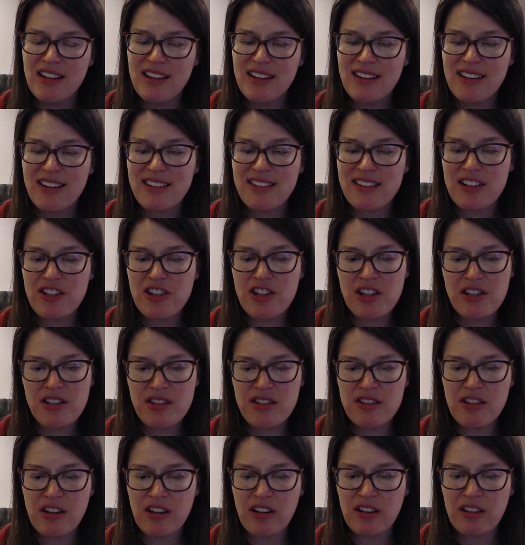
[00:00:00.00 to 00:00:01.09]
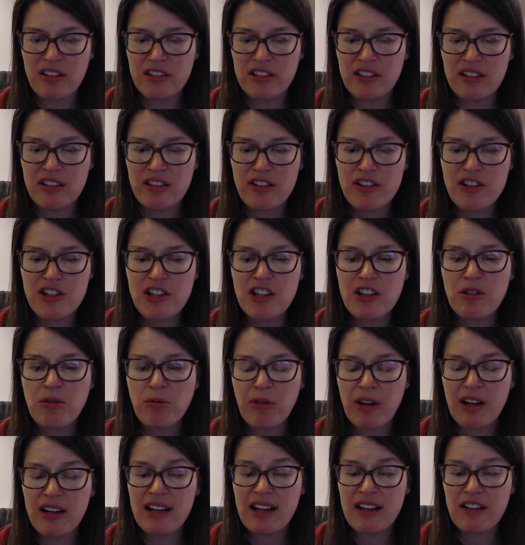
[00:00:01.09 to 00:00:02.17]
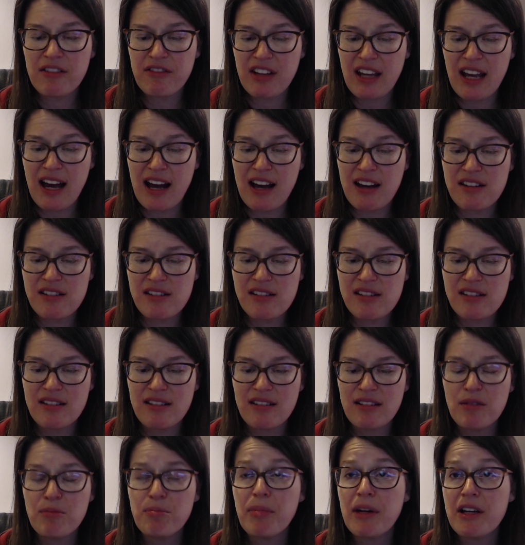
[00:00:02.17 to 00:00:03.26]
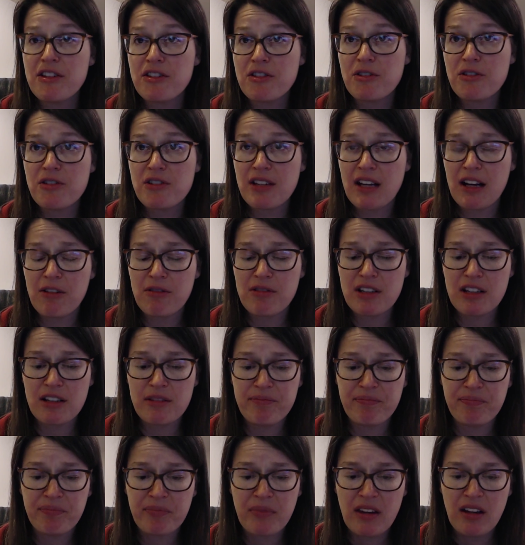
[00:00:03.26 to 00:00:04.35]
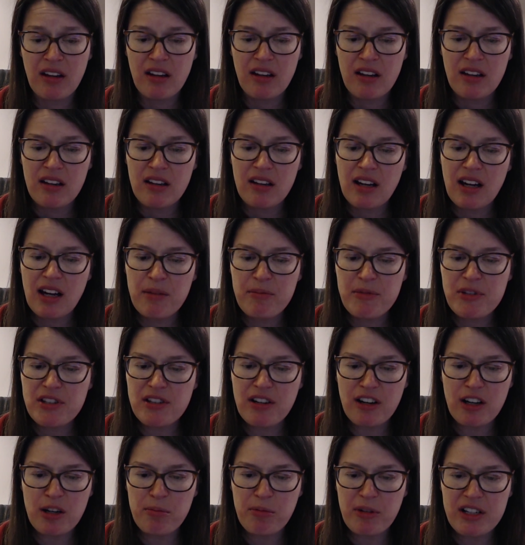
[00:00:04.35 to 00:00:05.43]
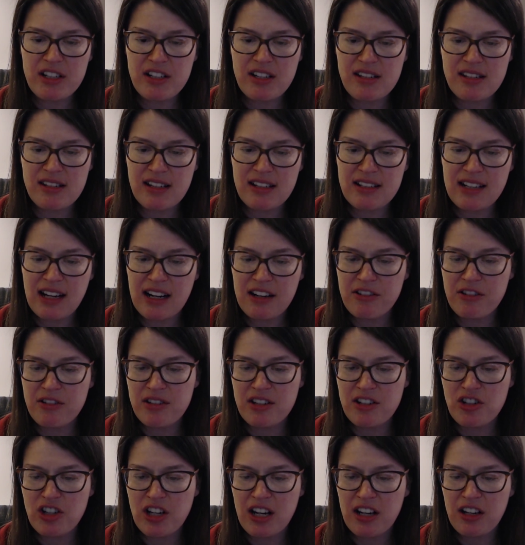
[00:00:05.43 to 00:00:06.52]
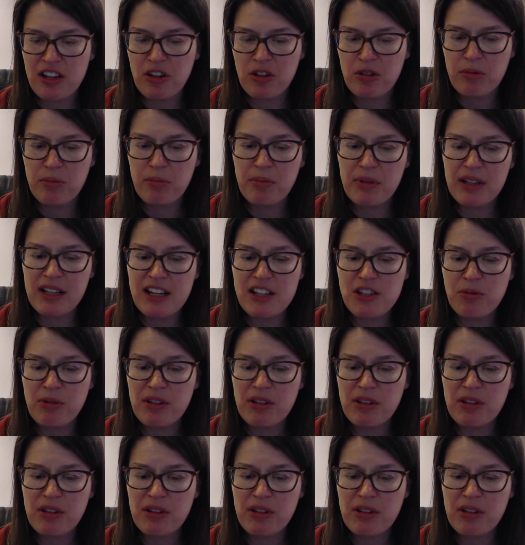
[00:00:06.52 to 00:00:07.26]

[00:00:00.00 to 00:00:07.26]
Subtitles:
And then she stalled. She'd run out of gas. A buzzer sounded. I'm sorry, Bridget, said Dr. Zinchenko, but as we